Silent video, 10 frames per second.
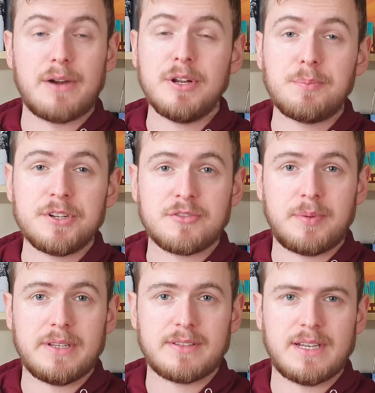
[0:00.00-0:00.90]
I read Breach of
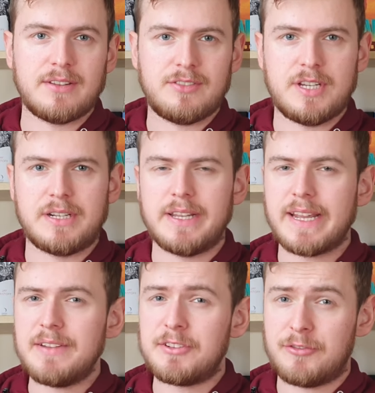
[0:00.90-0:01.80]
Peace last year and I
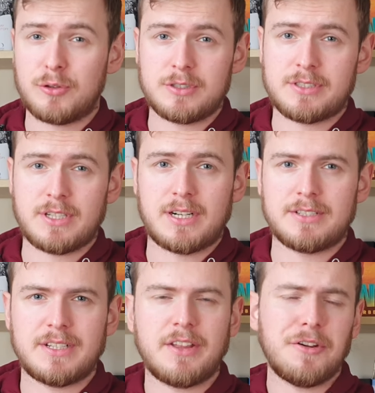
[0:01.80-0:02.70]
gave it 4
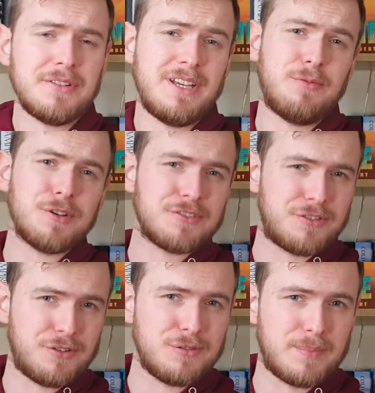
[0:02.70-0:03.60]
stars and I thought it
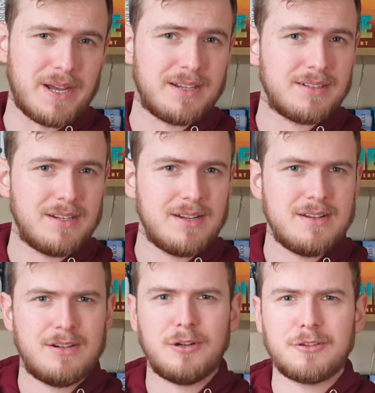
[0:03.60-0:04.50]
wasn't too bad.
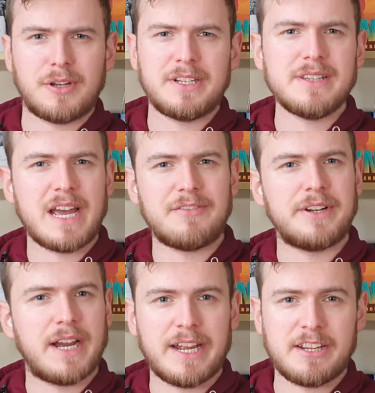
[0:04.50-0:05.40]
Also, I didn't have
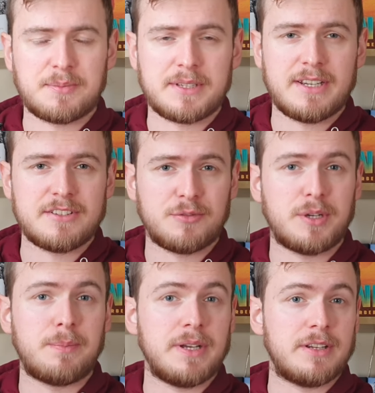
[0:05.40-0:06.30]
very high expectations
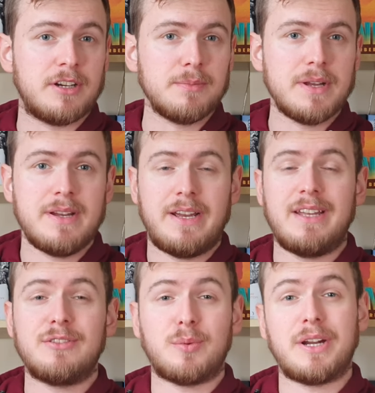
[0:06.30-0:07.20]
when I picked it up,
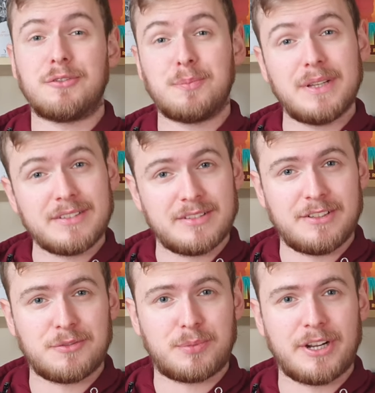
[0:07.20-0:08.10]
hence why I was pleasantly
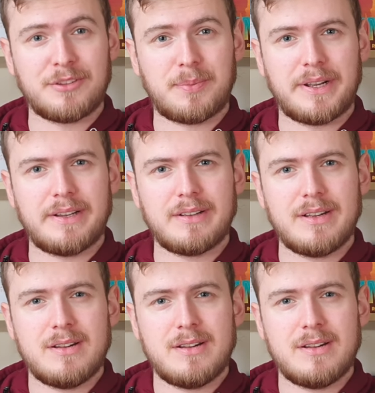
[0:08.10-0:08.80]
surprised by it.